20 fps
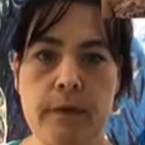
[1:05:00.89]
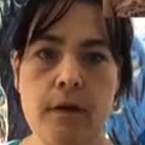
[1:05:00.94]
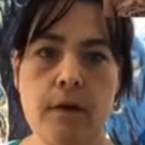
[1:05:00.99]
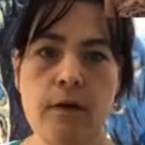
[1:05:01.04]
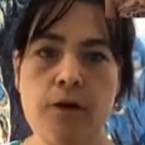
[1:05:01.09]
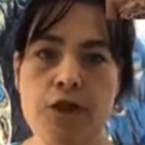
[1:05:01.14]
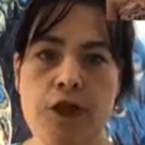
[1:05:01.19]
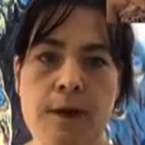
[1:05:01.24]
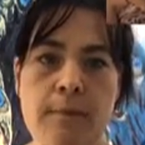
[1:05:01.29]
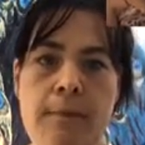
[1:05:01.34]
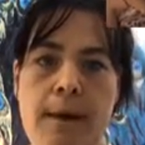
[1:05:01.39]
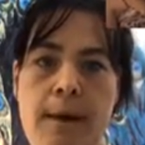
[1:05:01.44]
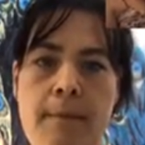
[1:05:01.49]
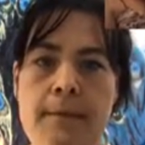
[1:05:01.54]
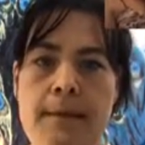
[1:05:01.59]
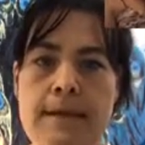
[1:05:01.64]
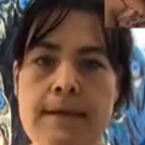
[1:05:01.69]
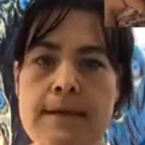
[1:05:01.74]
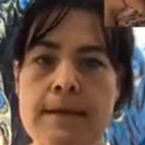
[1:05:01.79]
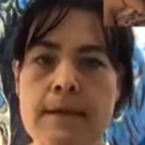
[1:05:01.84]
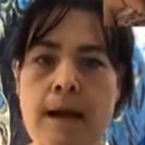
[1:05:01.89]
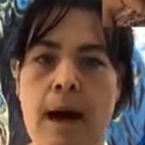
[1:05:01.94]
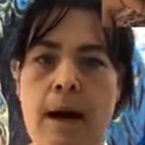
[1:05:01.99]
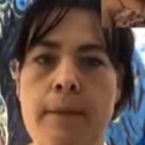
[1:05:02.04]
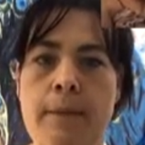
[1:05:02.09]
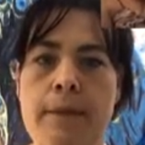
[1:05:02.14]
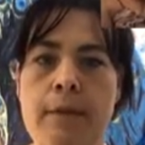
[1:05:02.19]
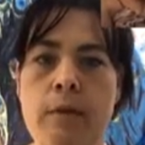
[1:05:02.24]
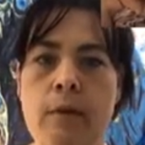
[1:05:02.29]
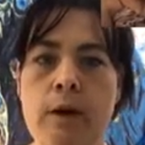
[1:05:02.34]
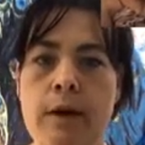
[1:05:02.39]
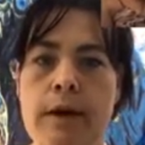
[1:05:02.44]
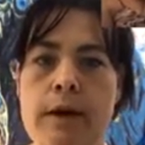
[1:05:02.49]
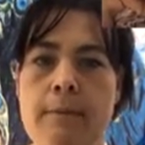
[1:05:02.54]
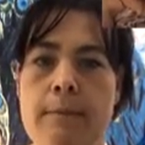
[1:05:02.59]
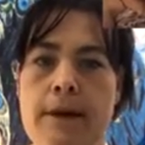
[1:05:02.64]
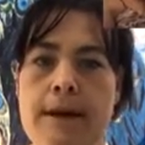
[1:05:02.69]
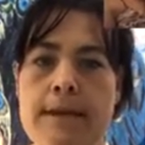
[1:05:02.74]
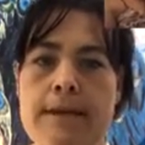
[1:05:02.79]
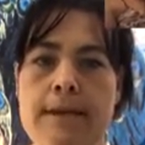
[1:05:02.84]
She made me stop and look at
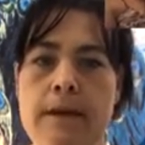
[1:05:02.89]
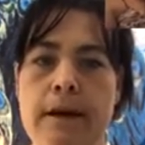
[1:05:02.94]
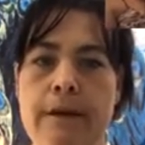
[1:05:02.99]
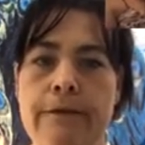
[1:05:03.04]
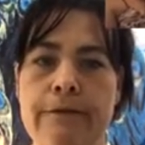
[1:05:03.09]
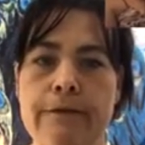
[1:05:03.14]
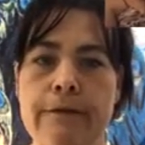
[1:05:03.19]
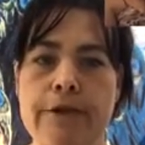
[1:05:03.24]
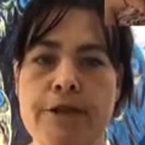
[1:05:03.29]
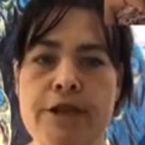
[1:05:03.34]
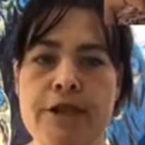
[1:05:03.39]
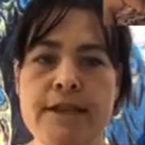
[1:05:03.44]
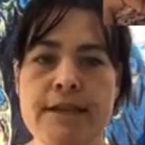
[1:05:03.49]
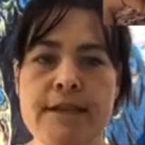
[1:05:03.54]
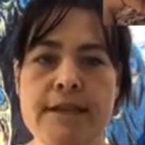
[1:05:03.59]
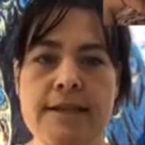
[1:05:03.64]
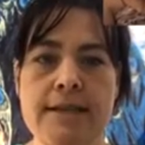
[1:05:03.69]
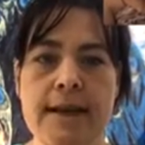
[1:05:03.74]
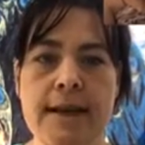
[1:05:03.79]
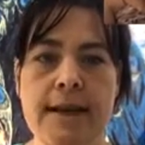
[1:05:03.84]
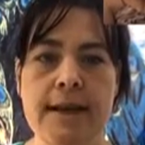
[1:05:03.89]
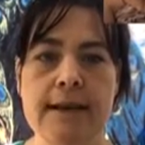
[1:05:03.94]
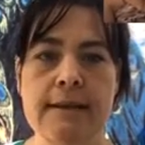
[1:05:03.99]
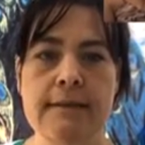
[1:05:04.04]
myself for just a second